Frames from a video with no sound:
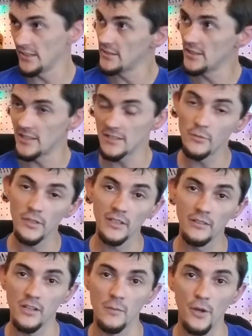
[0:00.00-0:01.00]
to this one little
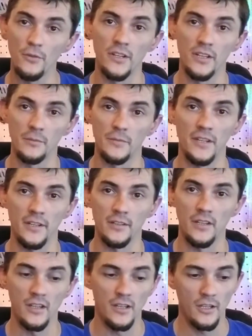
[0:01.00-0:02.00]
component up there.
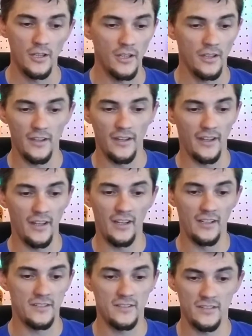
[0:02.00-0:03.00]
And
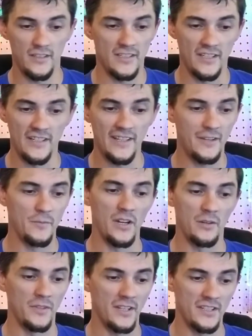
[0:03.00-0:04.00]
it's a nightmare
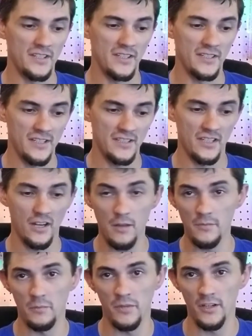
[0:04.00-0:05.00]
because it's a
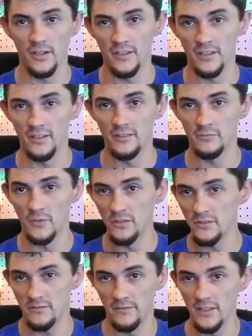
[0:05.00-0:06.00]
common part.
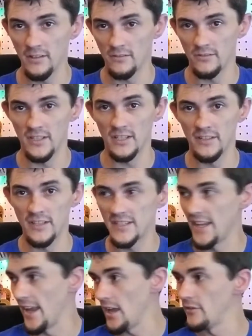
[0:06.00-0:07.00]
Most vehicles nowadays, they
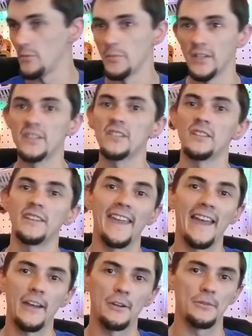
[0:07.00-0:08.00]
have it, but it's on the
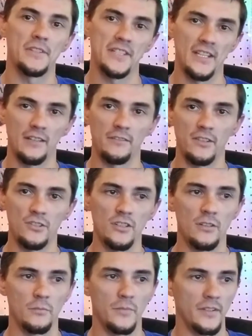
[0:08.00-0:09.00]
outside of the
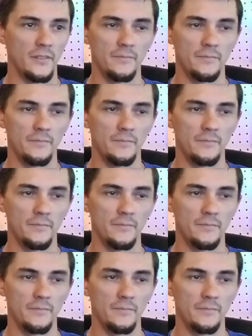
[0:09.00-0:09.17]
Jeep. But